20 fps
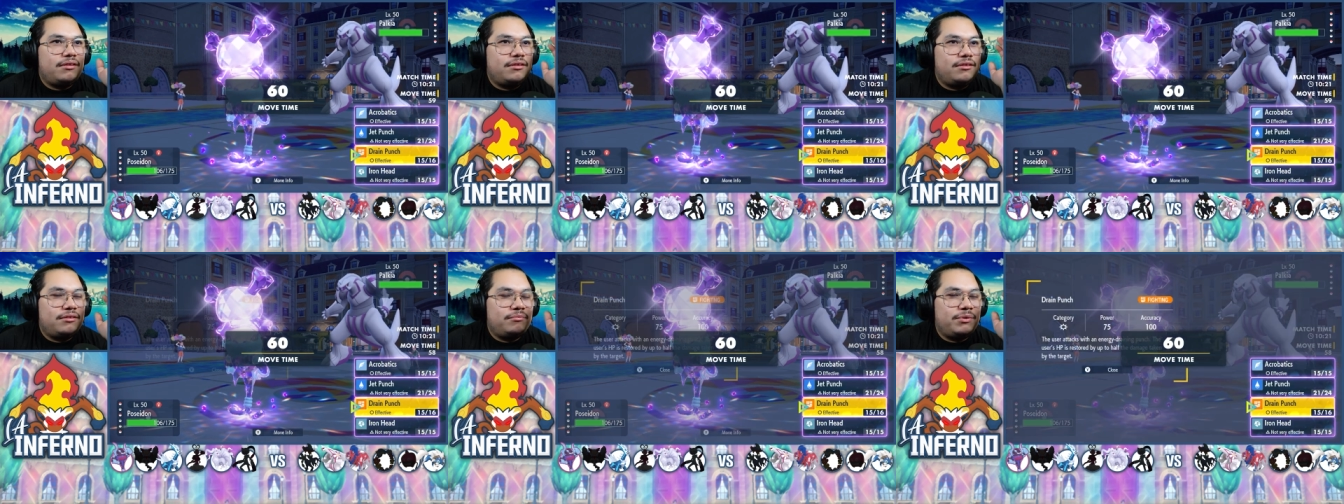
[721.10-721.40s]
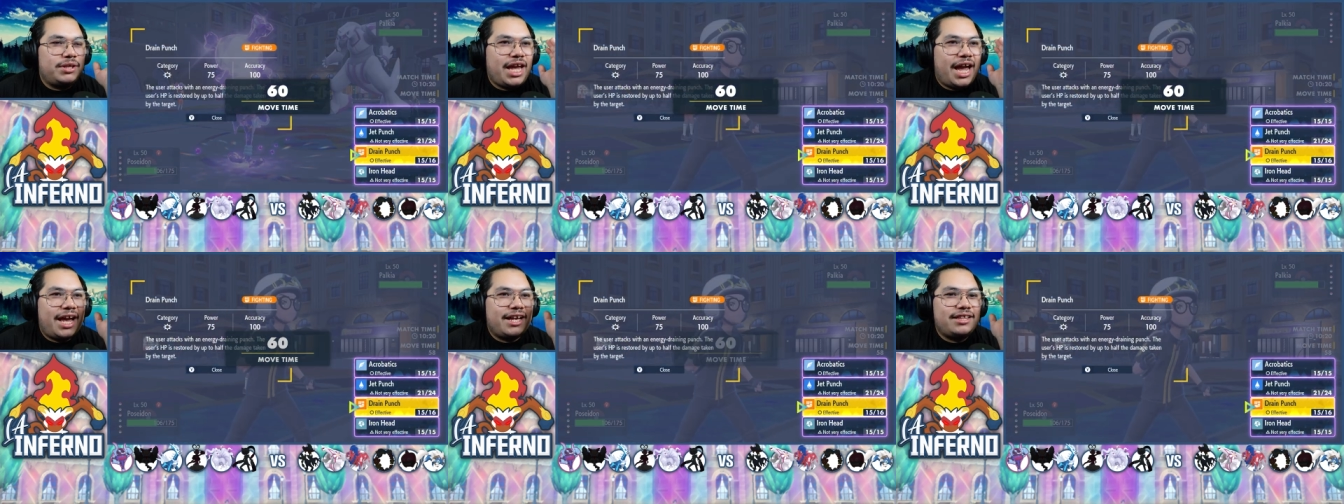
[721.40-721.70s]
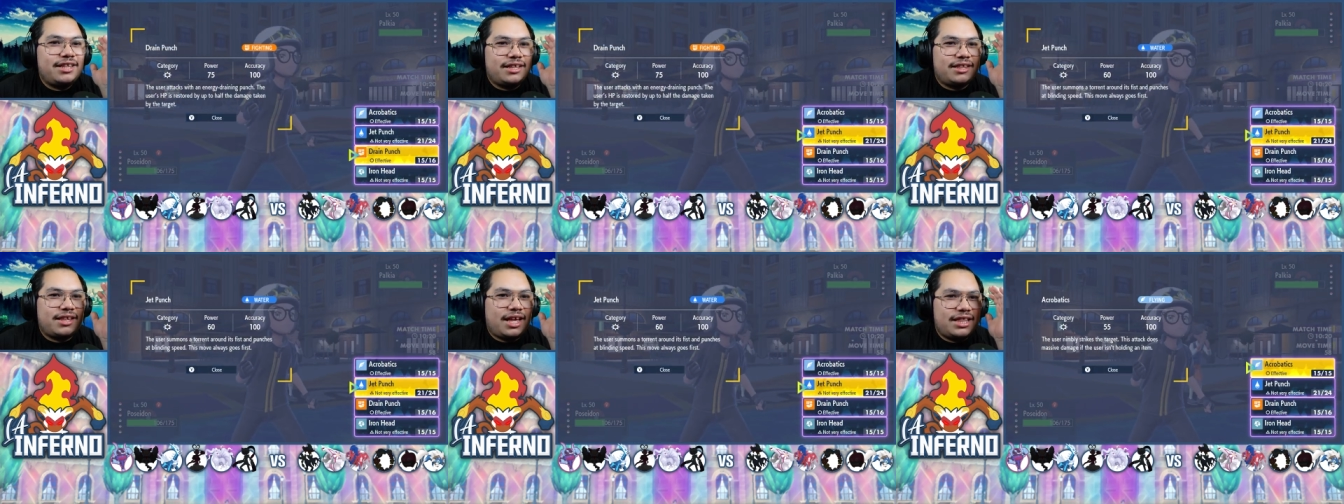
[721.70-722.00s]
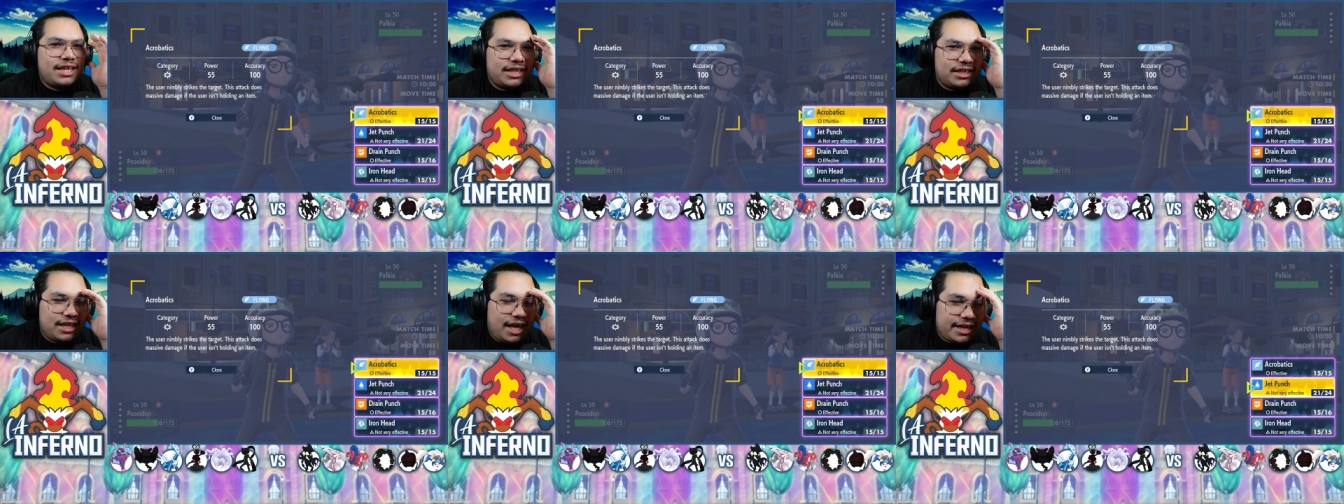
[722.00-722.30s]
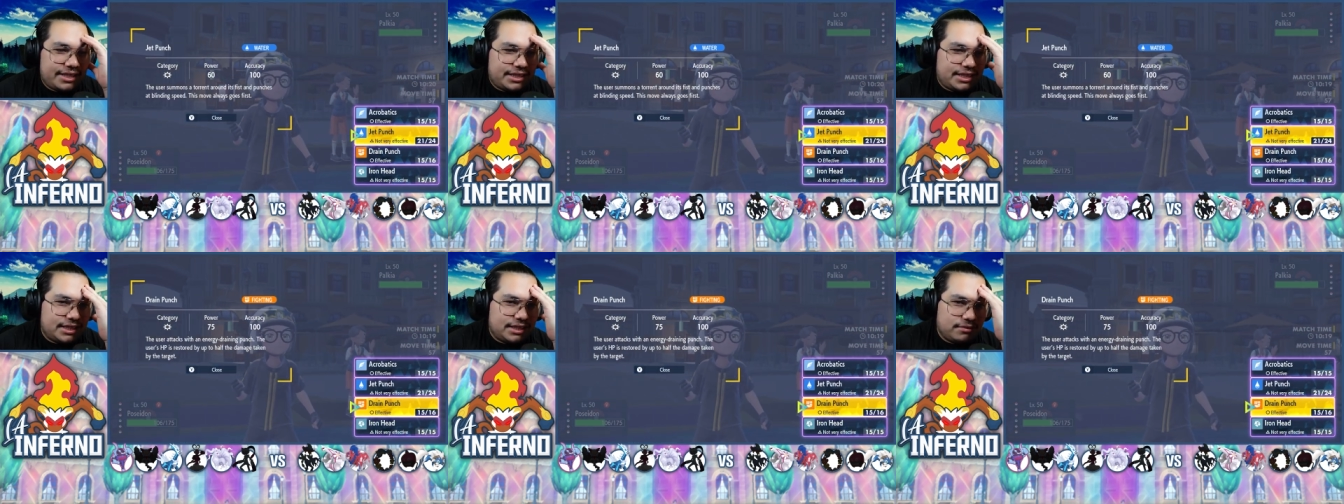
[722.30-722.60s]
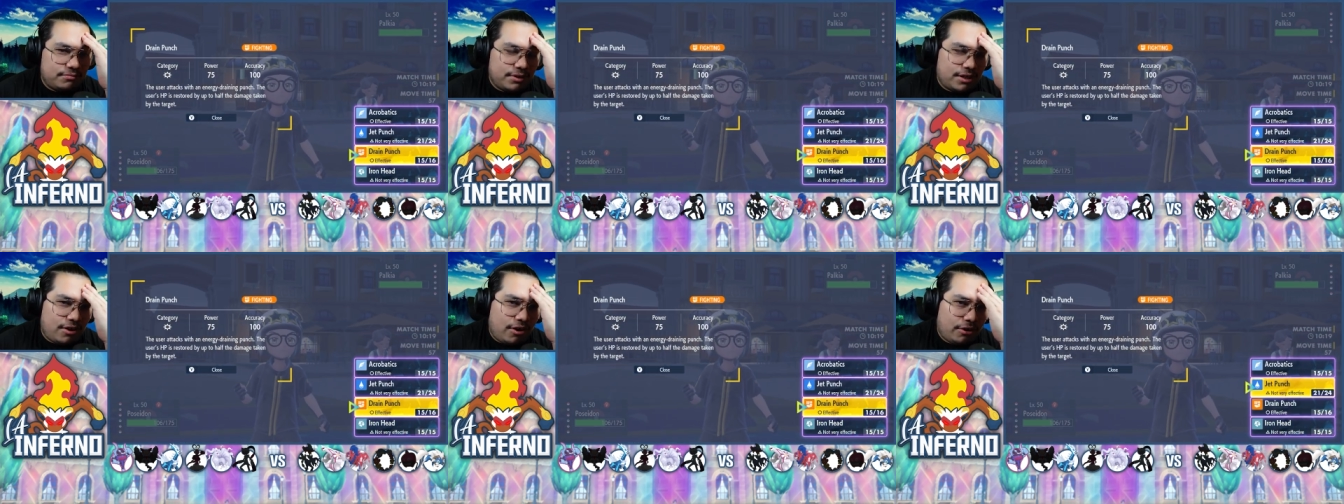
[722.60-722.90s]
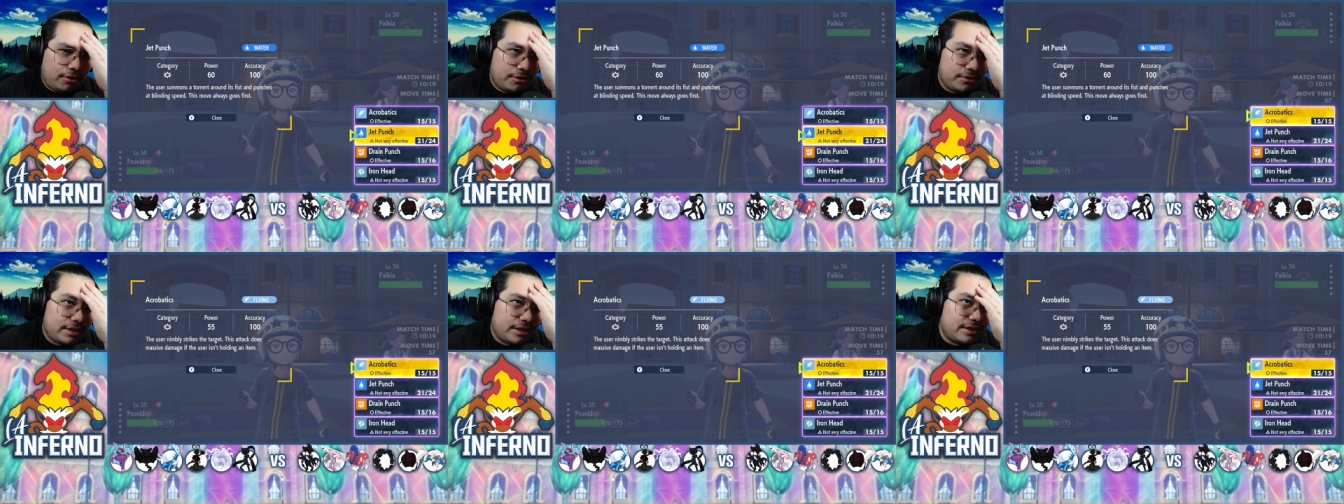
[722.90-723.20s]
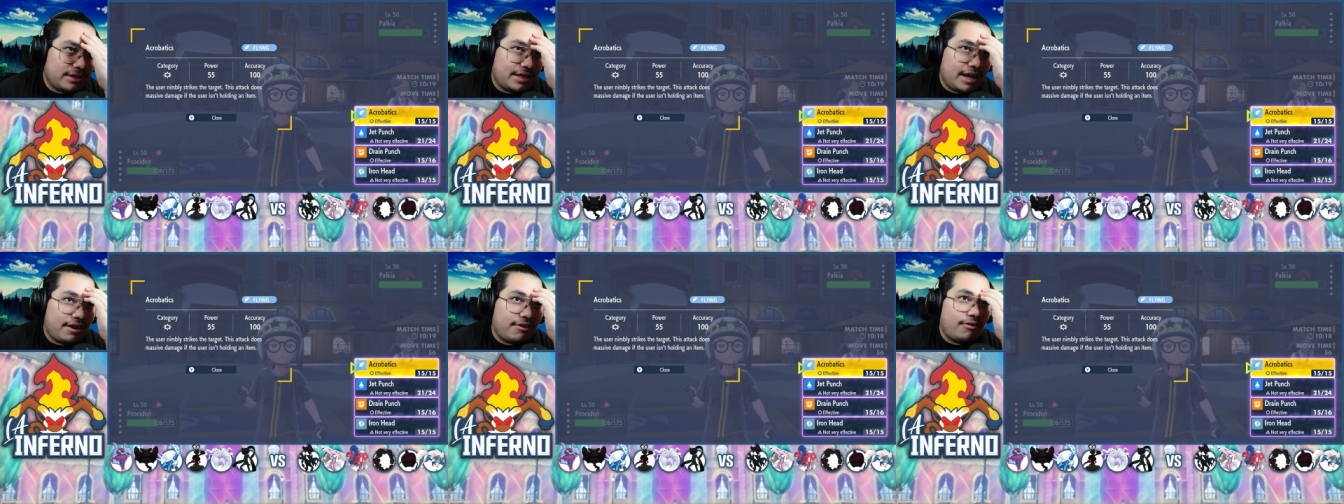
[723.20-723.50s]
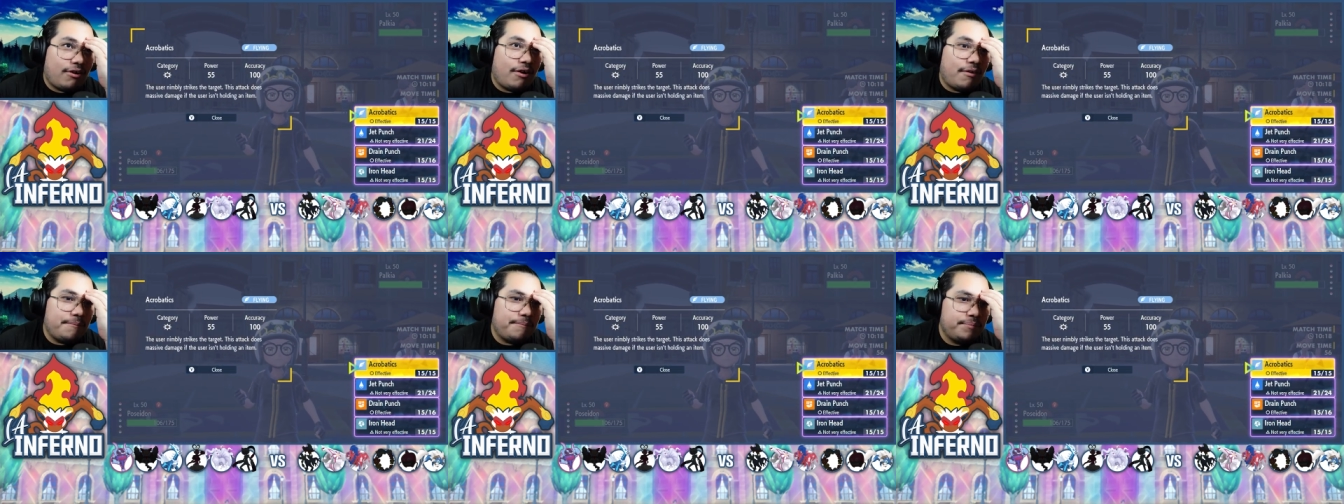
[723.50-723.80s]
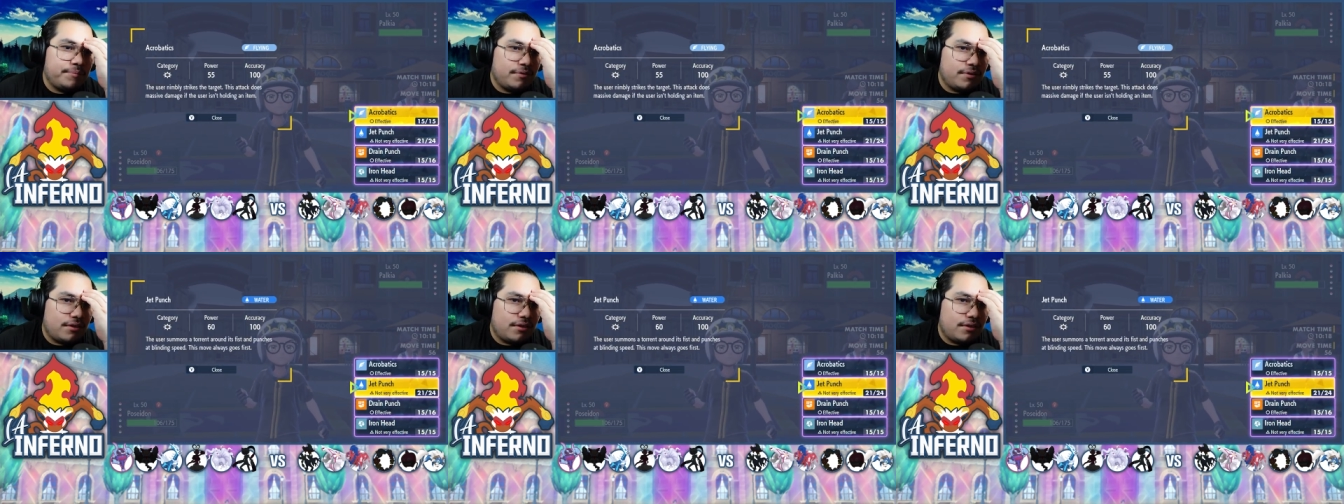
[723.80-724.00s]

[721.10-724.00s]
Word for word: we had this I think last season with Carlos' Zekrom.